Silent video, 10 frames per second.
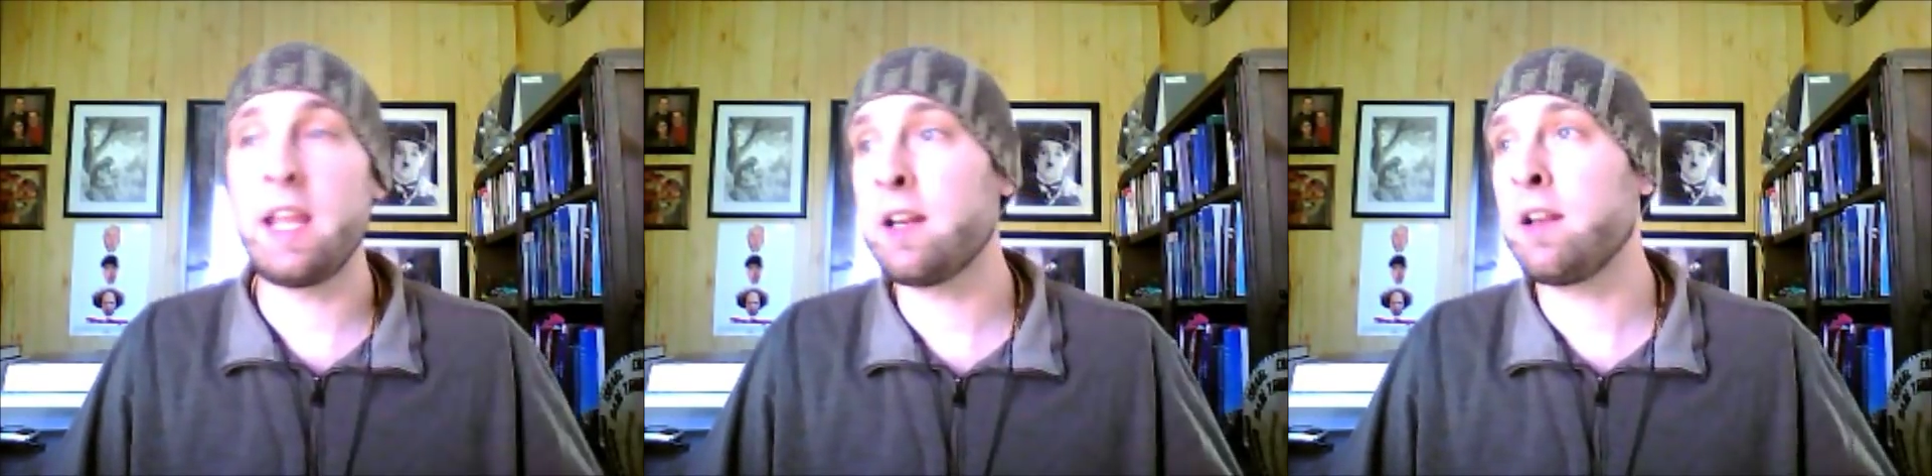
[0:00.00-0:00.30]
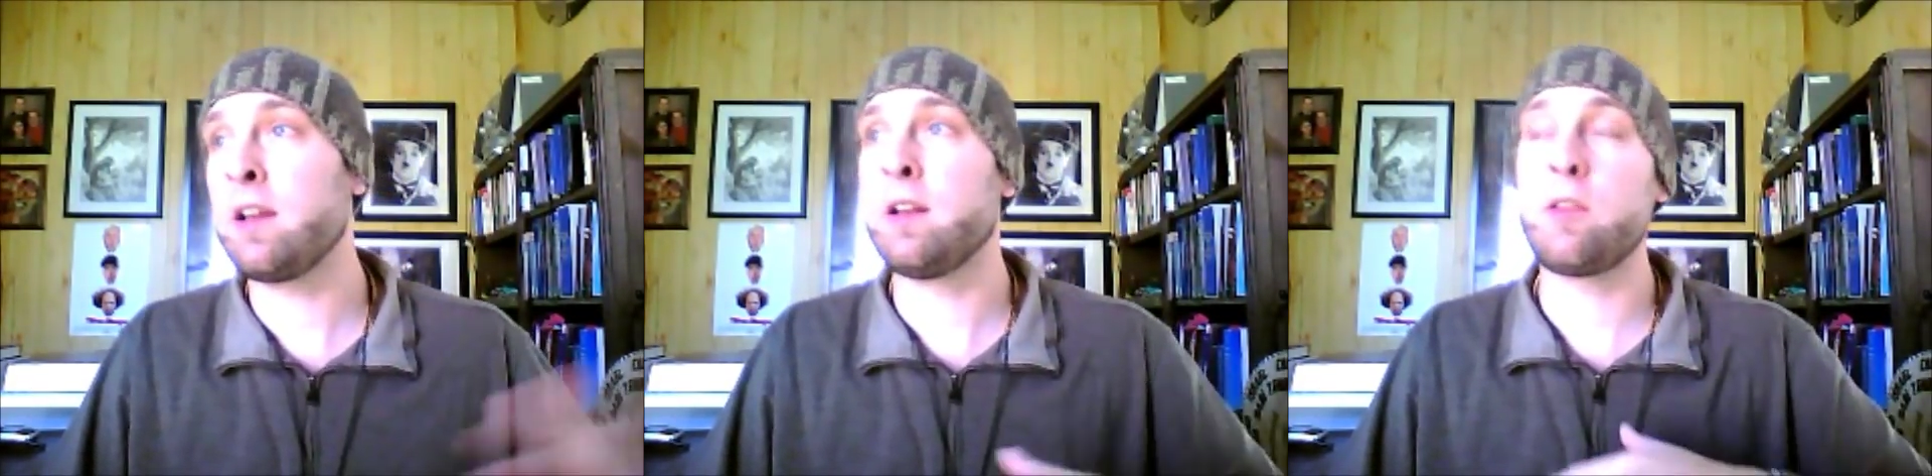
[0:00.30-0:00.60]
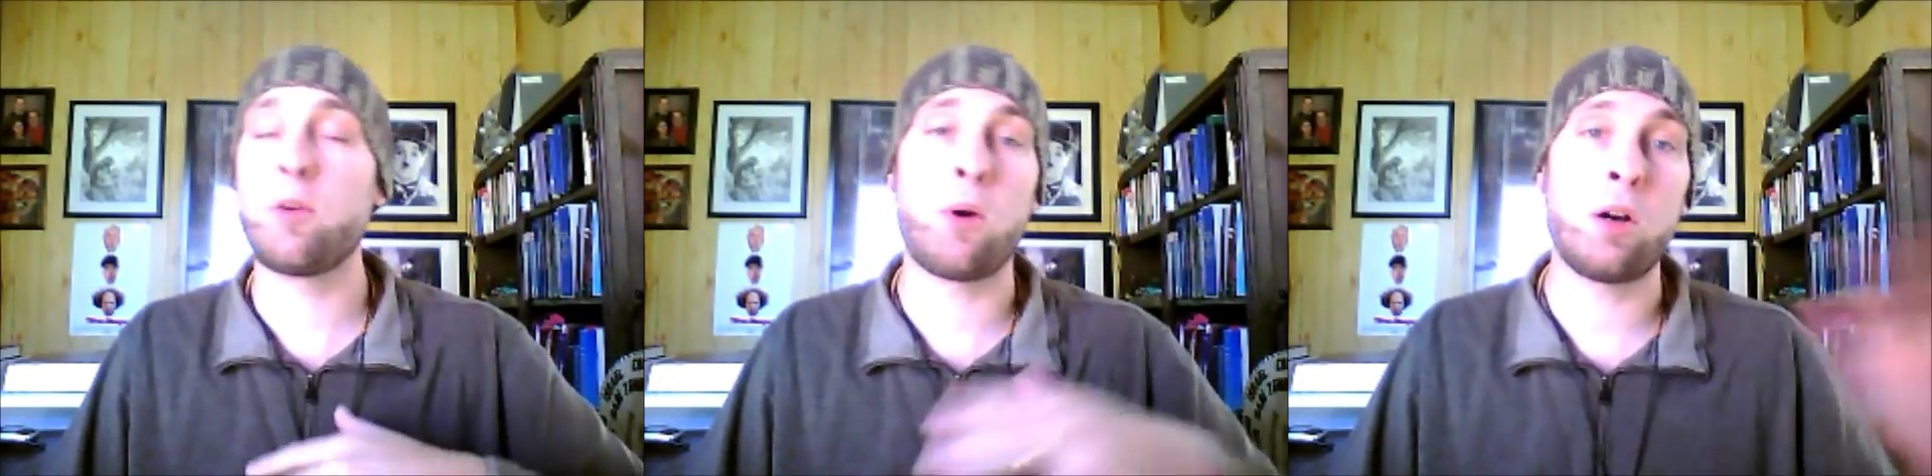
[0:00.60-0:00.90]
Canada and
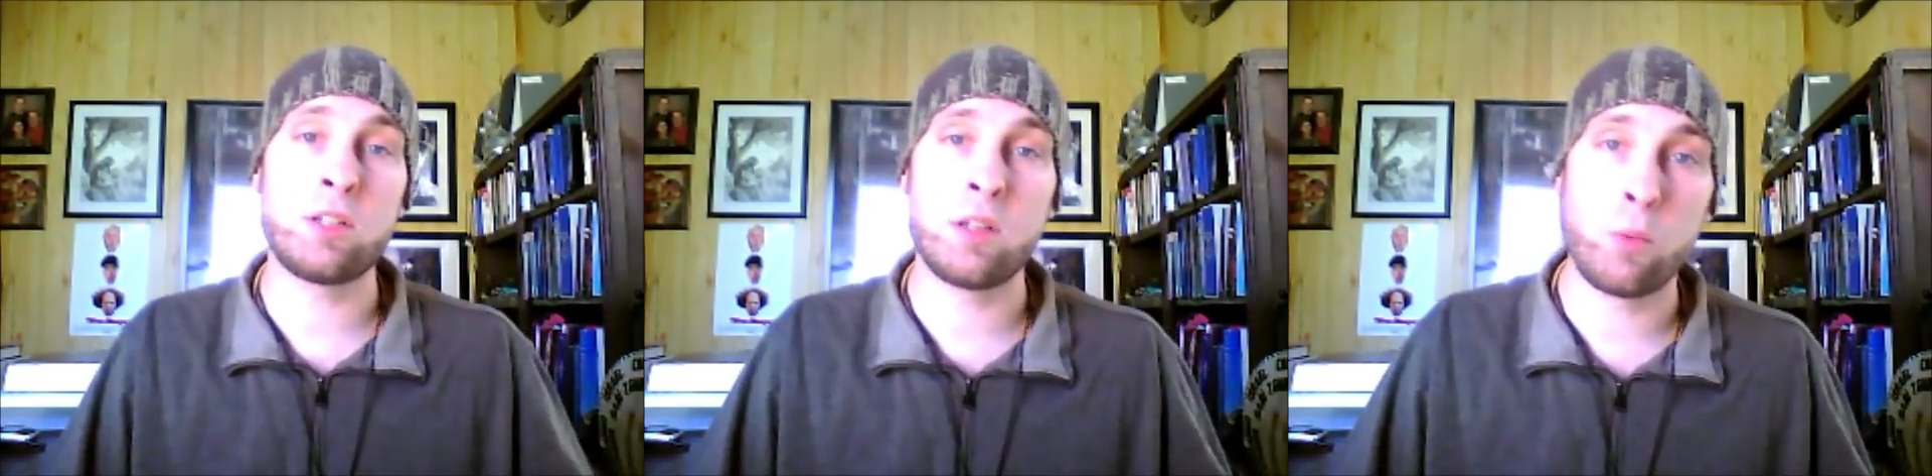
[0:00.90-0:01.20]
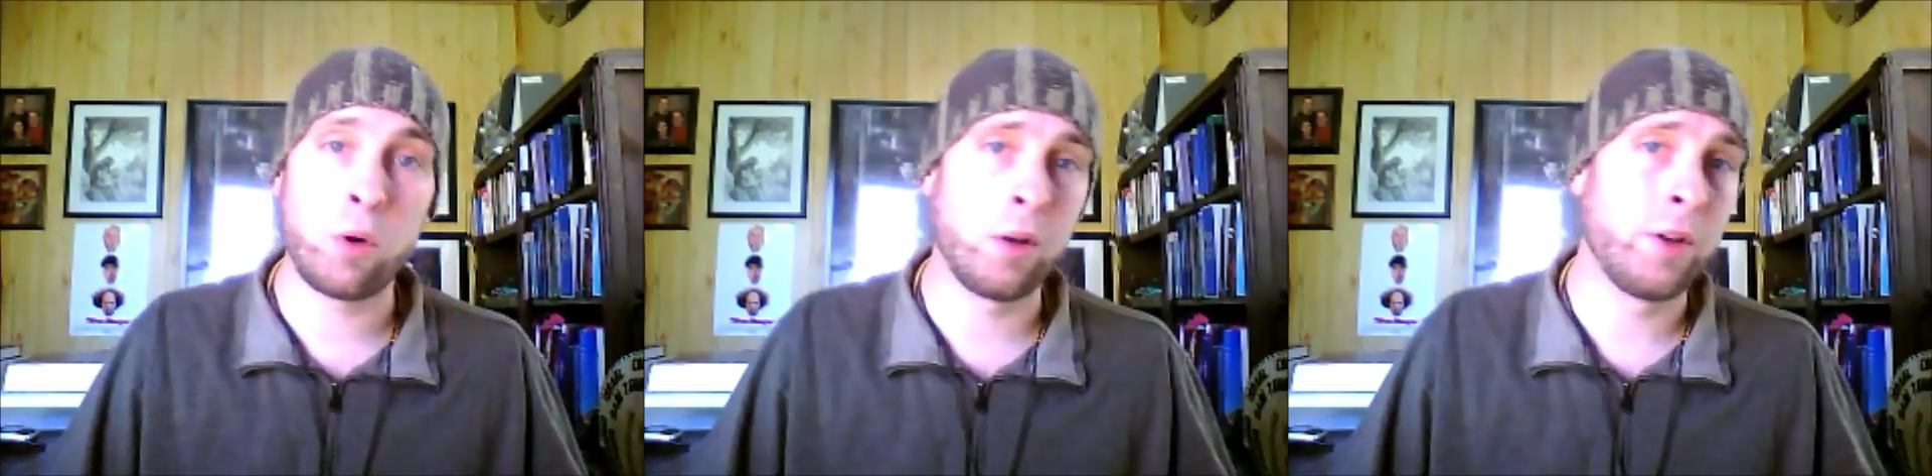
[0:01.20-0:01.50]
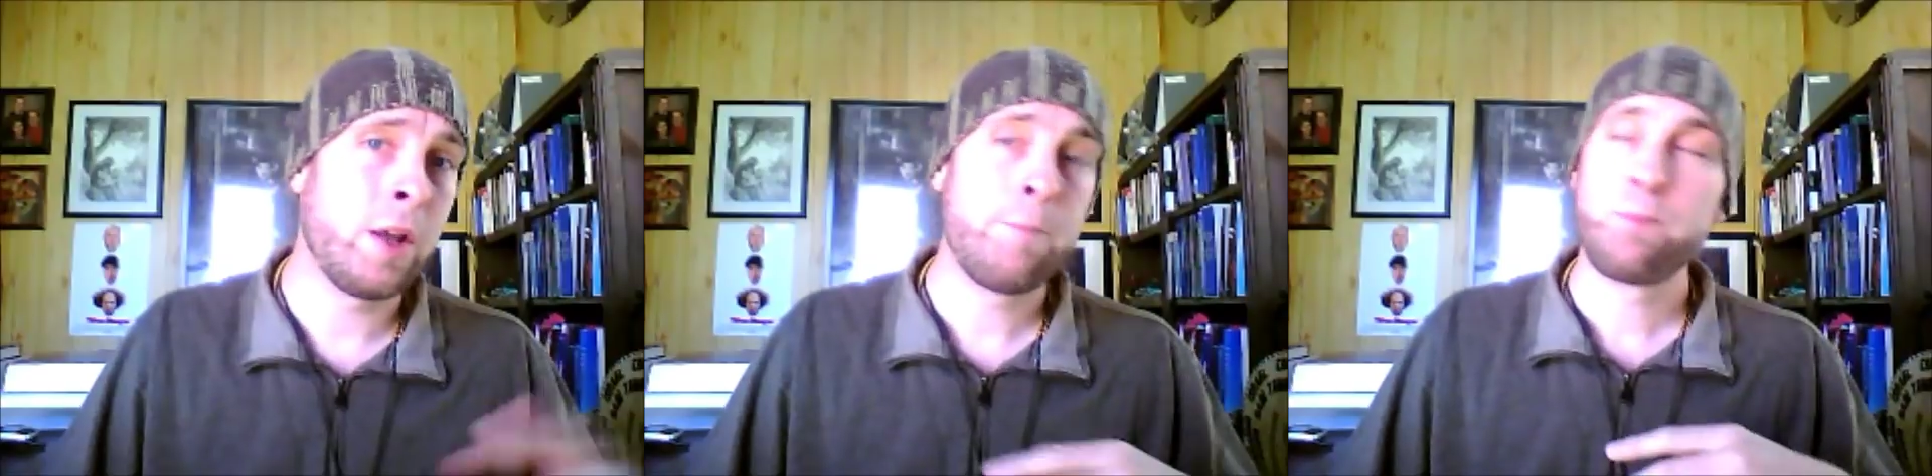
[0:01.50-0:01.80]
other parts of the world